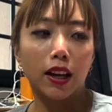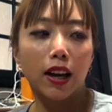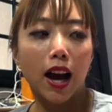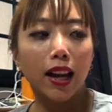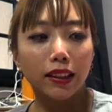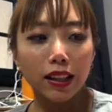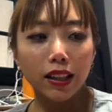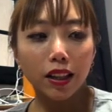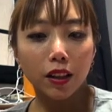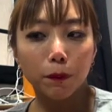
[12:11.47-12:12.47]
I think
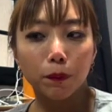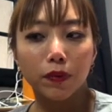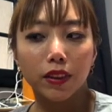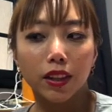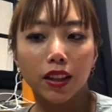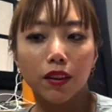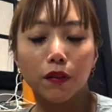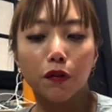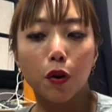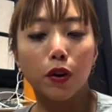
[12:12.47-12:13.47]
for